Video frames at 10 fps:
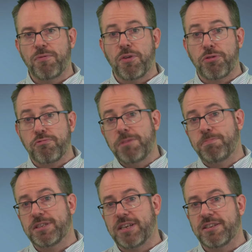Of the
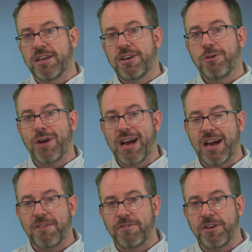3% who
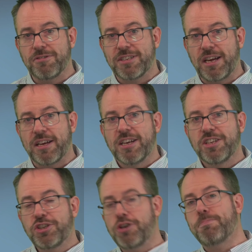have used it,
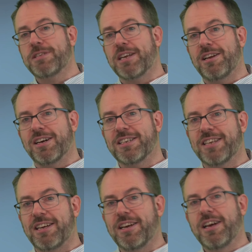2% liked
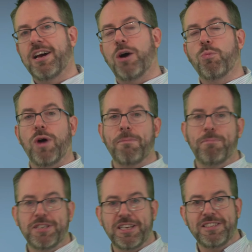it and
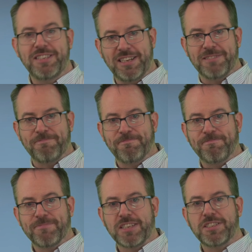1% didn't.
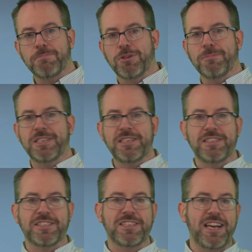Some
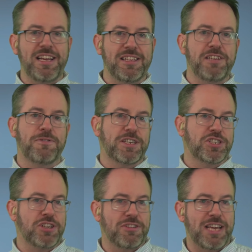commentators say these
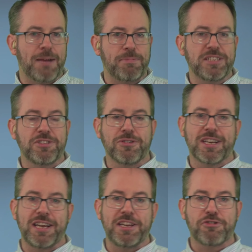figures show the app is not
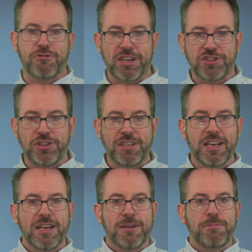gaining traction,
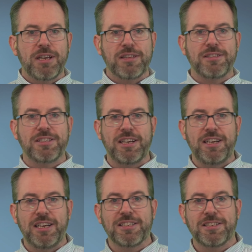but others
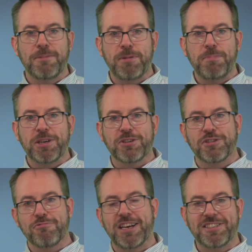say it's simply because
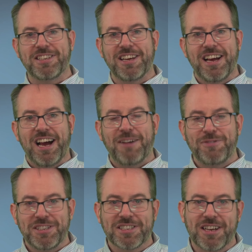the rest
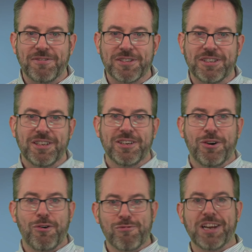haven't discovered
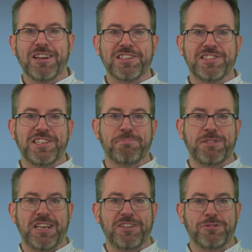or realized its
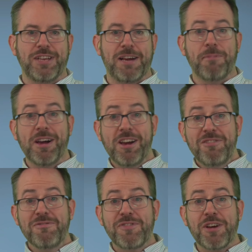potential yet. My
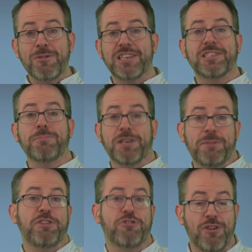own view is I'm going
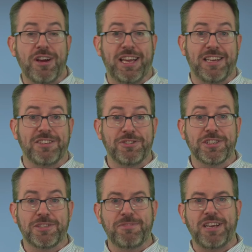to be trying it and
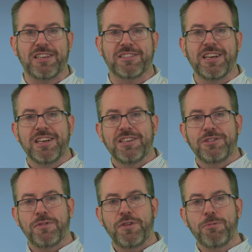doing some tests.
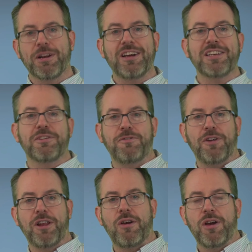So if you would like to
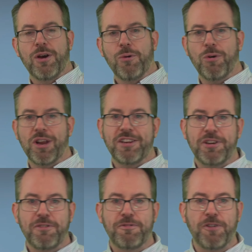follow what I
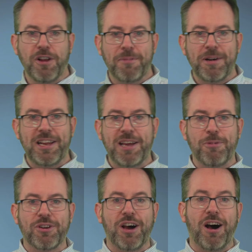do, follow my name
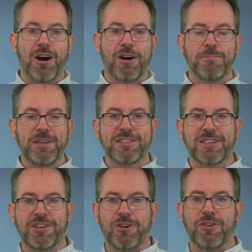on R.
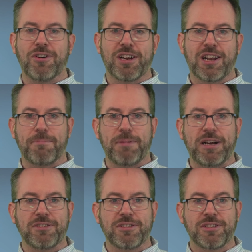Midson on
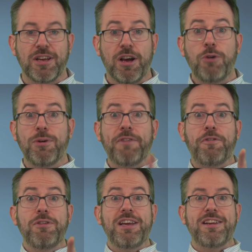Clubhouse. Oh, and if
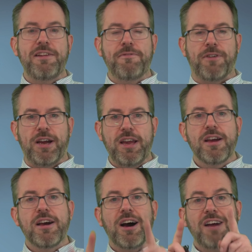you need an invite,
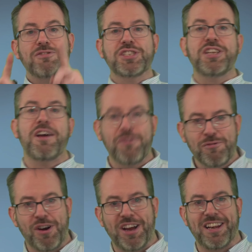I have 7
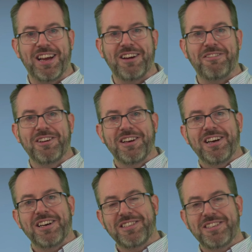right now,
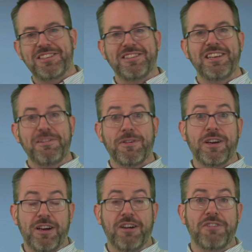as this is an
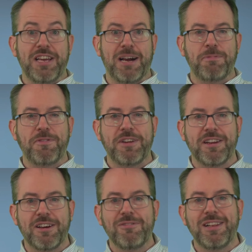invite-only app. If you
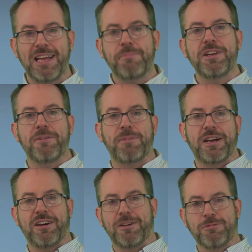didn't know, let me know
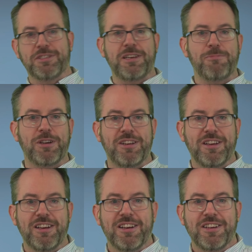about it. I will send one
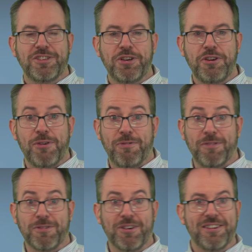to you if
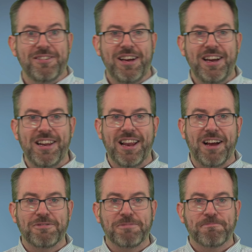I've got any
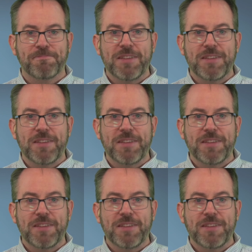left.